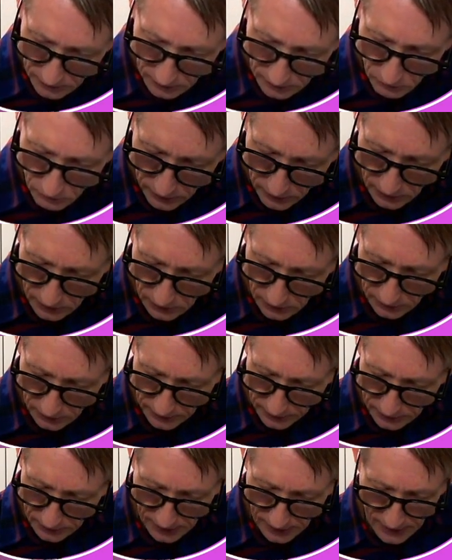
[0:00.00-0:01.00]
We're going to
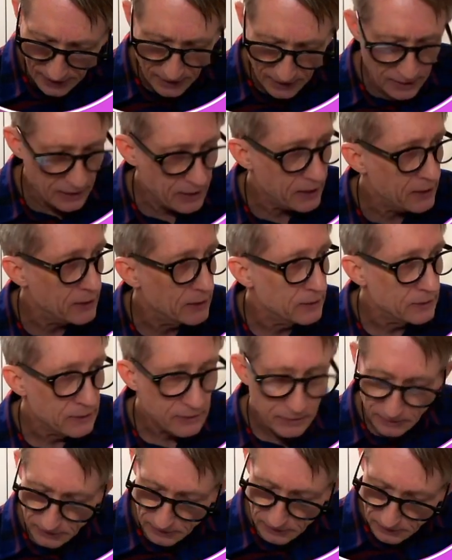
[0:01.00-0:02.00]
click a
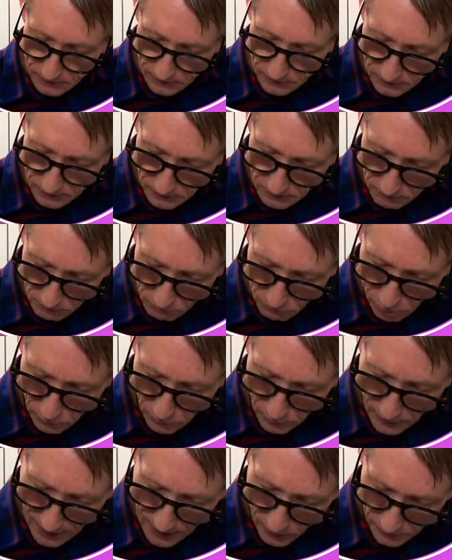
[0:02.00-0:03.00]

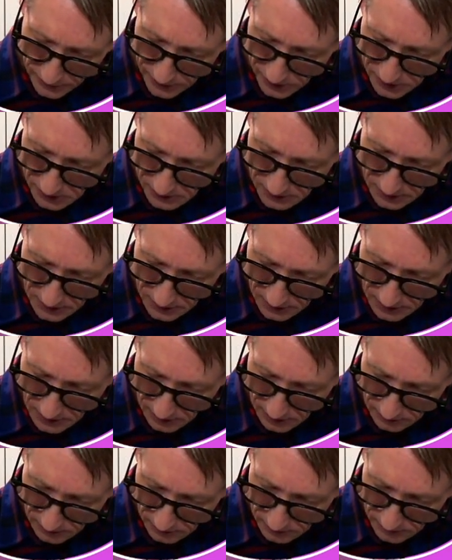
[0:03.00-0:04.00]
brownish tea
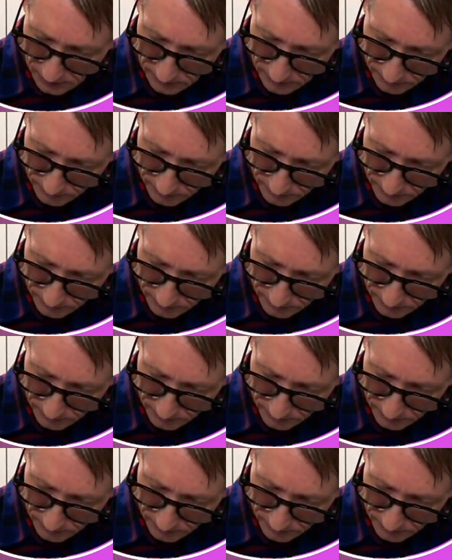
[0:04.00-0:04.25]
color.